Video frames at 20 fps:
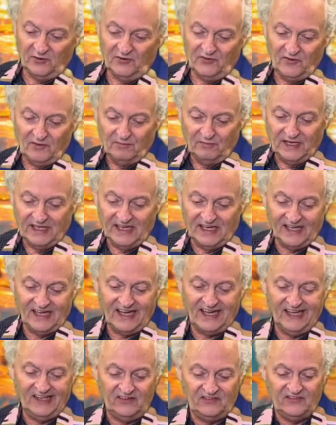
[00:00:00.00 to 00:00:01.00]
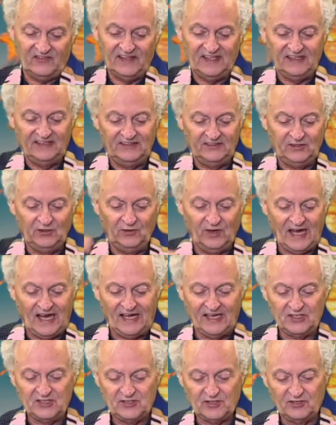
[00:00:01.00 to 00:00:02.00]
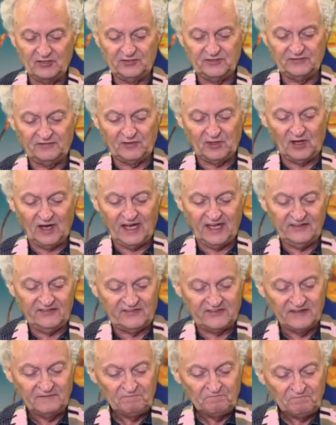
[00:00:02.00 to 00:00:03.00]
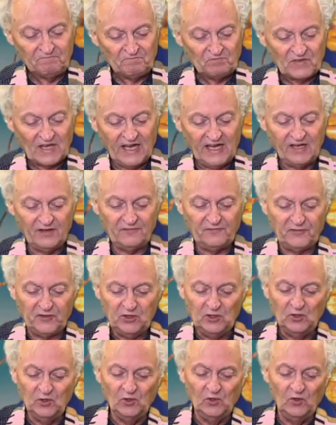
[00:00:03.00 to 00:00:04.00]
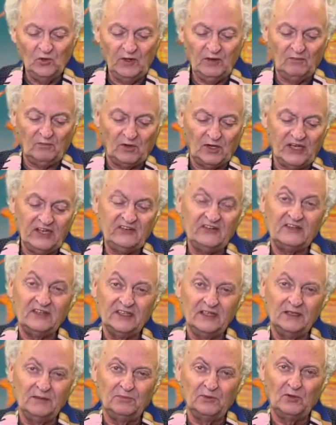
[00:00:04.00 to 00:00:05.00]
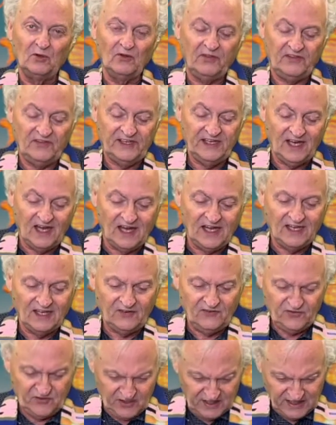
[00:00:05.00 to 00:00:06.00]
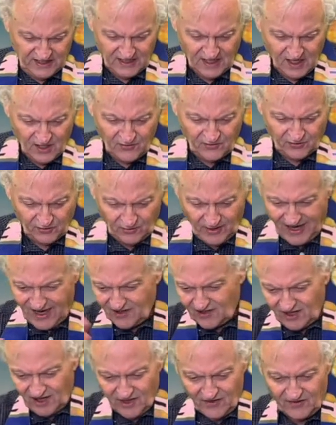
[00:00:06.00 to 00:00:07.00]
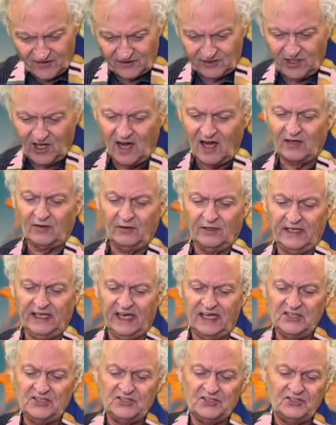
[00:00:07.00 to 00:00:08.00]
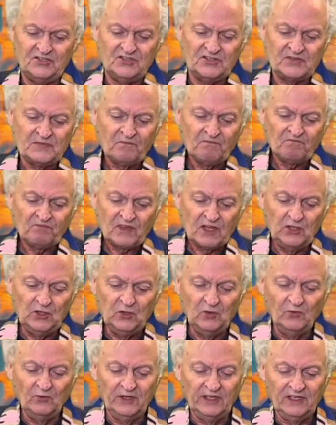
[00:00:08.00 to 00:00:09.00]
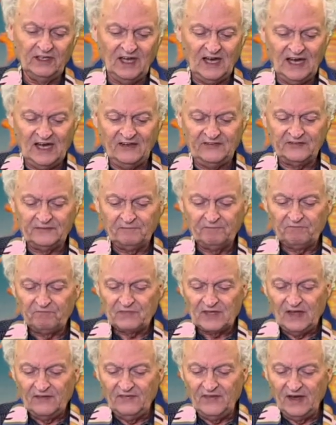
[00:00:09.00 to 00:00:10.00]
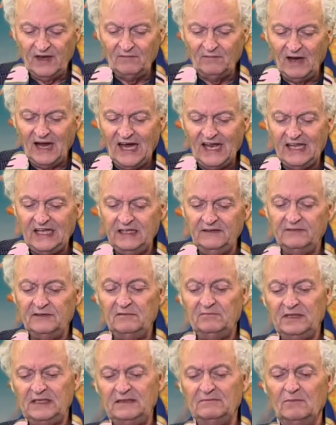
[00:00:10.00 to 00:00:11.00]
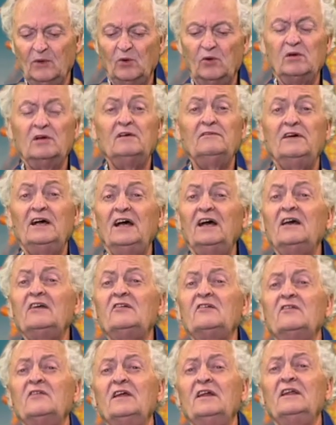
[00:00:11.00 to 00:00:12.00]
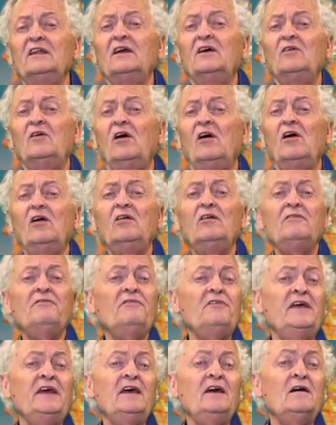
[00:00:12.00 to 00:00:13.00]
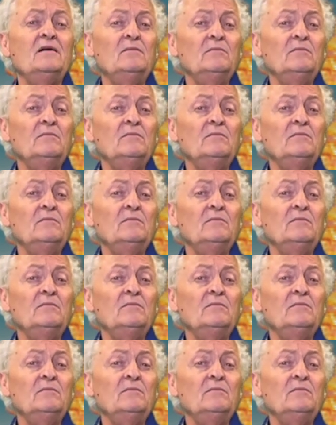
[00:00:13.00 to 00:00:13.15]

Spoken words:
the Mennonites, the United Church of Christ, and a few who embrace liberal theology throughout other congregations, you realize there might even be more of us than there are of them.